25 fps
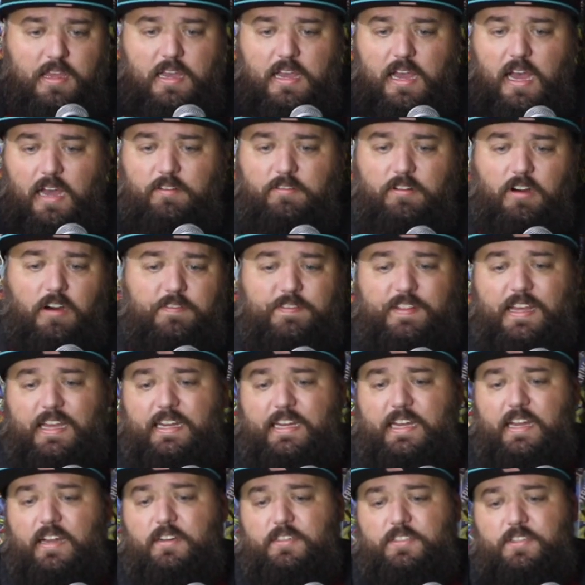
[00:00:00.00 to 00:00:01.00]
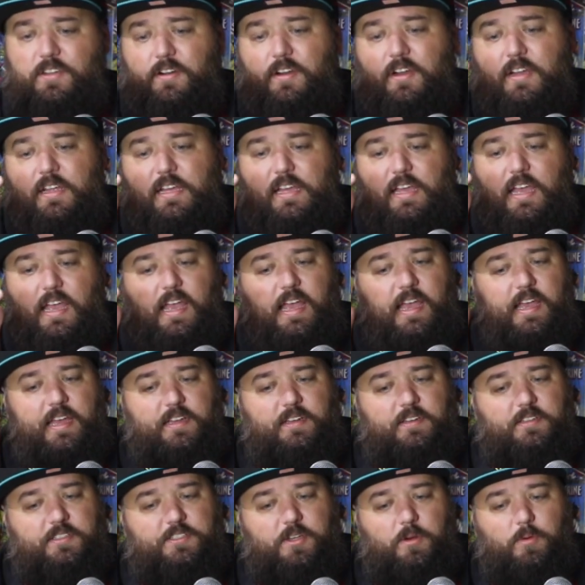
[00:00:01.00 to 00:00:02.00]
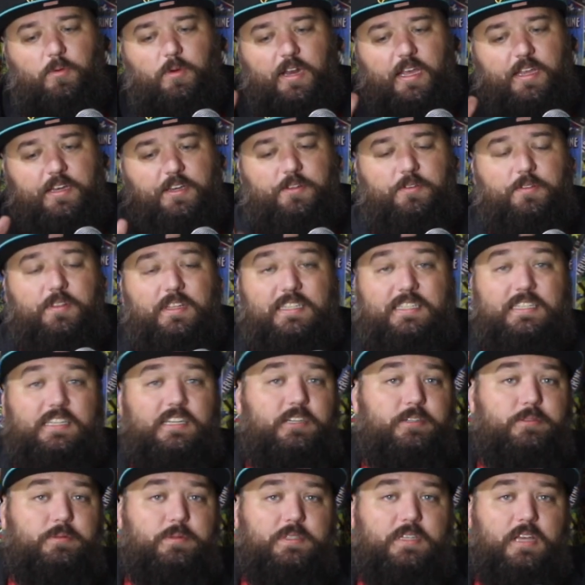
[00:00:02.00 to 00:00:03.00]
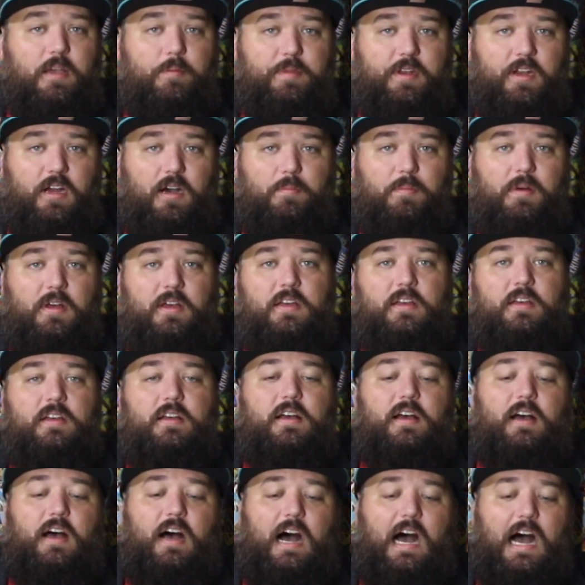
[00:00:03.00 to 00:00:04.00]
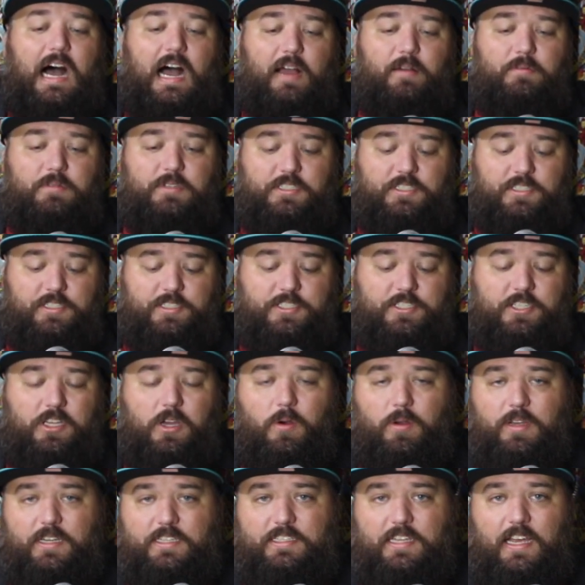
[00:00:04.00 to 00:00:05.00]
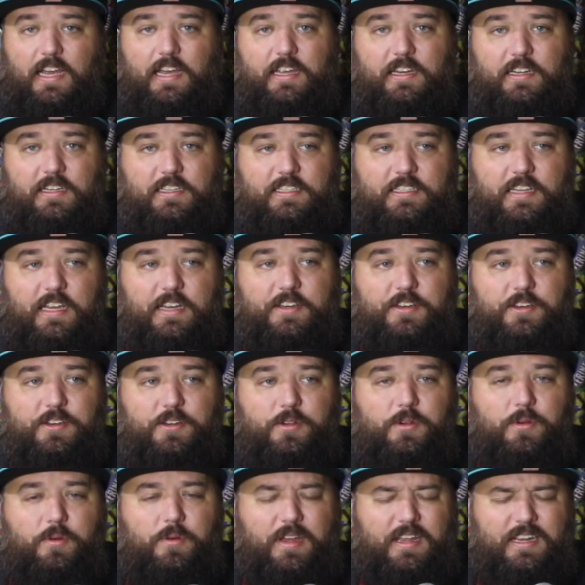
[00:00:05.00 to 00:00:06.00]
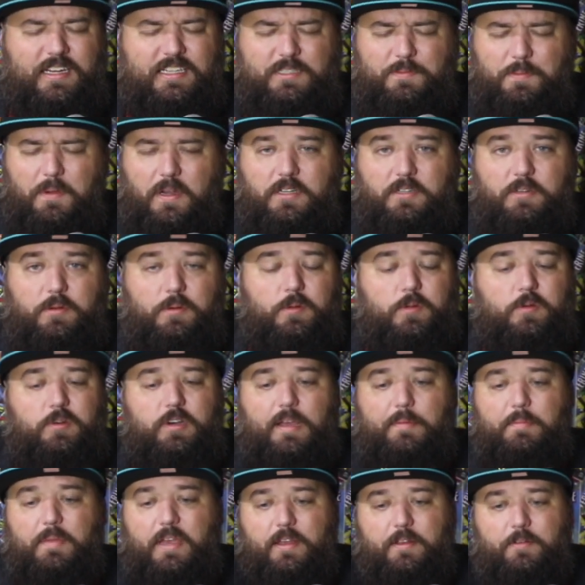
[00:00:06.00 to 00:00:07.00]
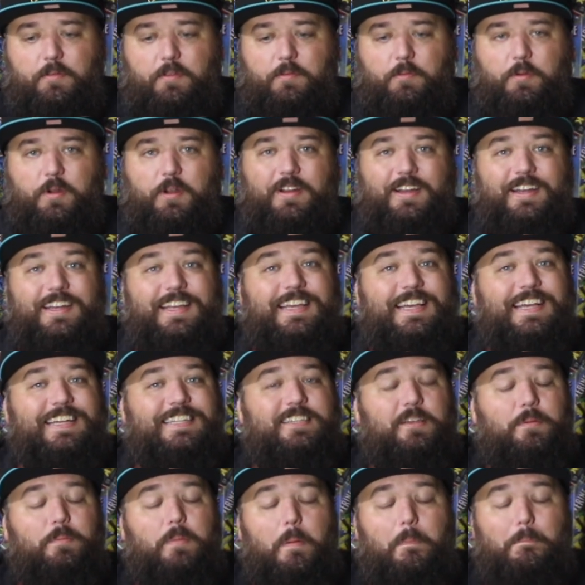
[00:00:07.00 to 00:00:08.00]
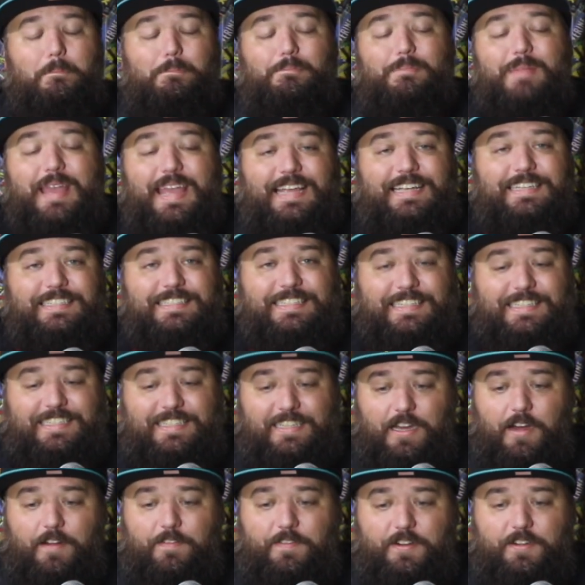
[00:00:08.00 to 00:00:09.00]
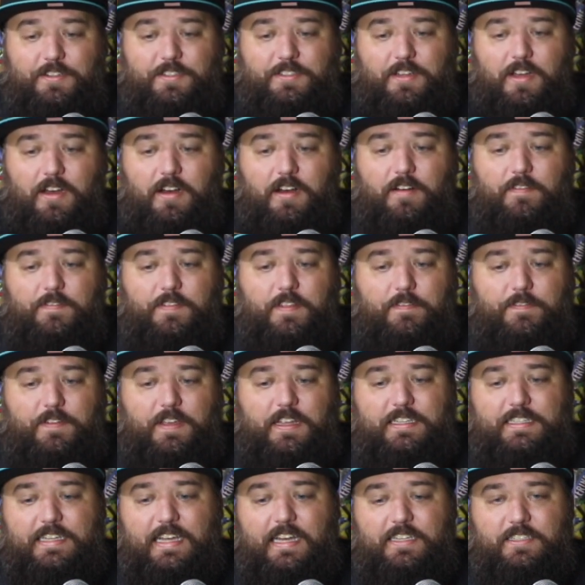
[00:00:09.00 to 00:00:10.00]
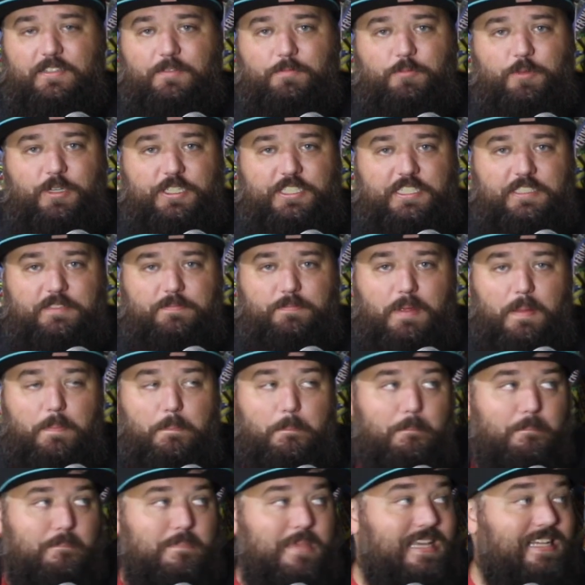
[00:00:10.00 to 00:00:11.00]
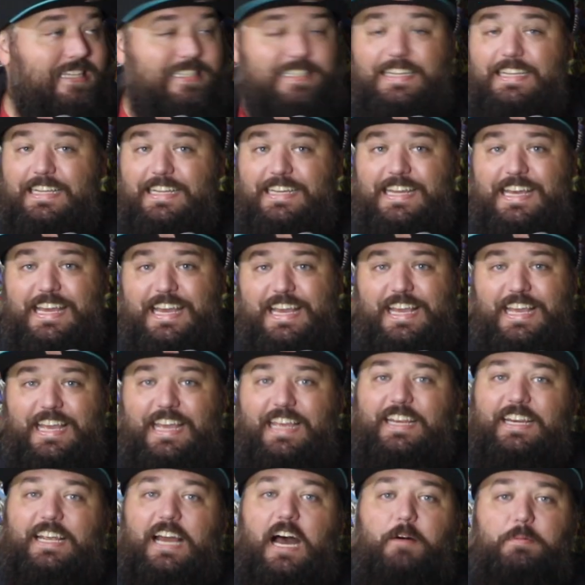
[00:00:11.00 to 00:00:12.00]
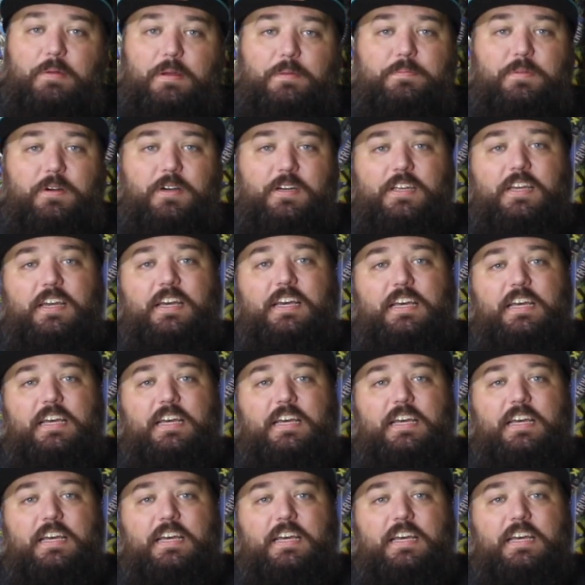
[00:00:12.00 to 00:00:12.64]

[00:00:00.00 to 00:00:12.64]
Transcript: I love that character. And so when I knew this series was coming up, I was just so excited because I knew, especially with Clay Mann, we were going to get some amazing covers of the Phantasm, which has been missing in comic book